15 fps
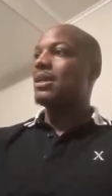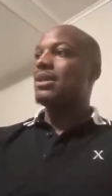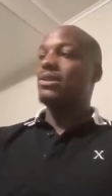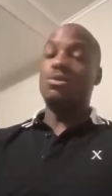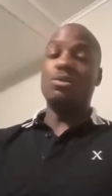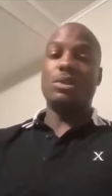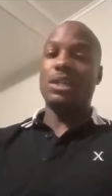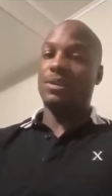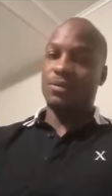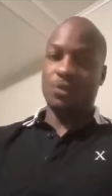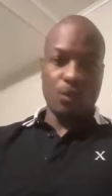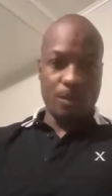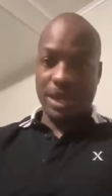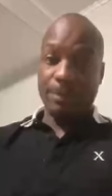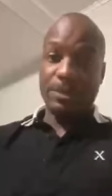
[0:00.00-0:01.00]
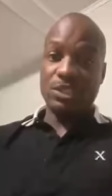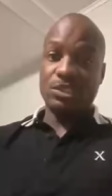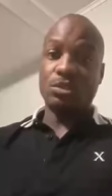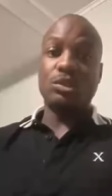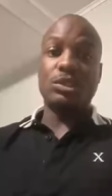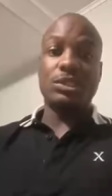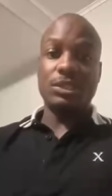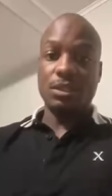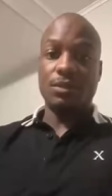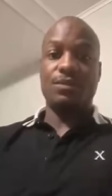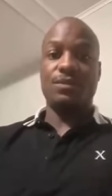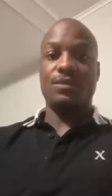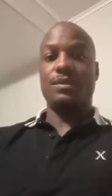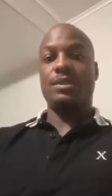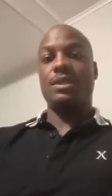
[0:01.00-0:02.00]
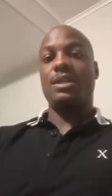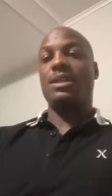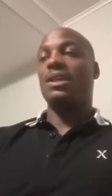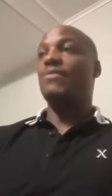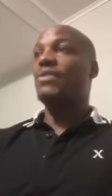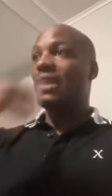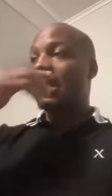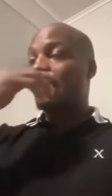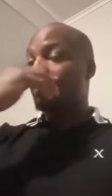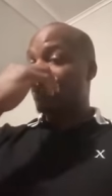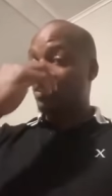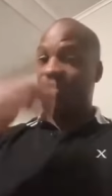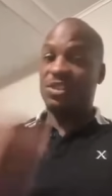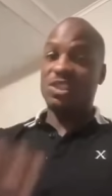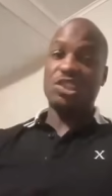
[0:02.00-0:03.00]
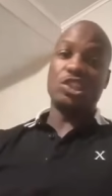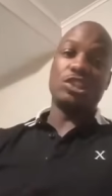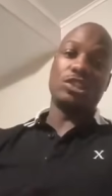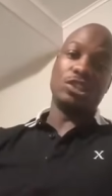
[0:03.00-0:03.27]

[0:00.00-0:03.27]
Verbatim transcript: You don't care for nobody but yourself. If it ain't beneficial to